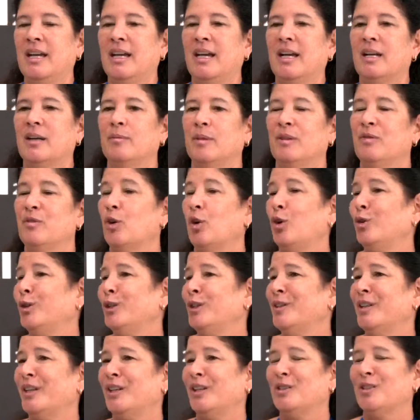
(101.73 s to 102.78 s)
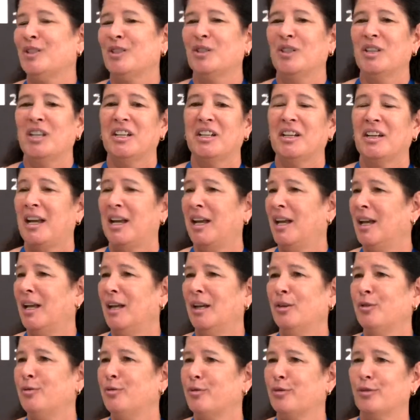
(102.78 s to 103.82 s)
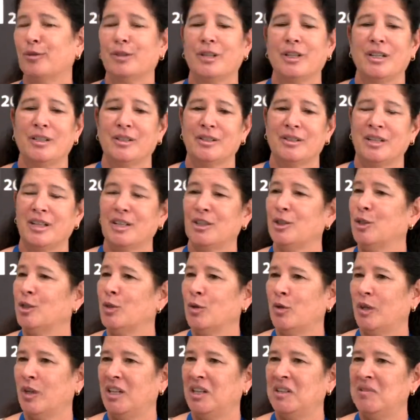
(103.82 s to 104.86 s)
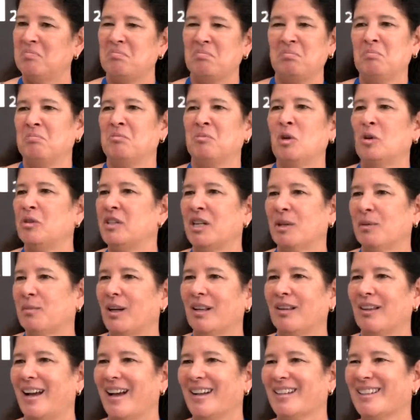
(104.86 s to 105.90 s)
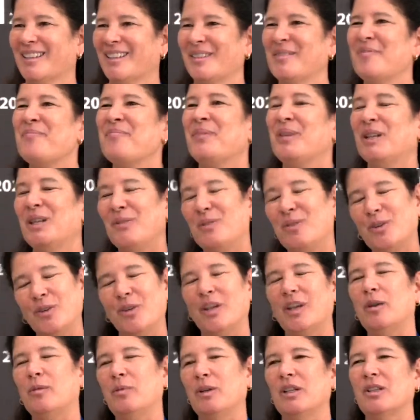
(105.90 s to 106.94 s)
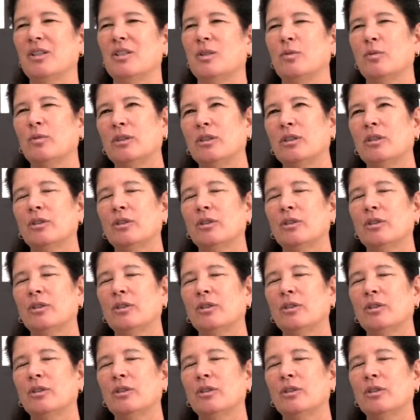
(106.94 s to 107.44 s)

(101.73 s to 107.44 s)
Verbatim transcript: Um, if you're only there to get an A for, and get a degree, don't take my class. But if you're there because you want to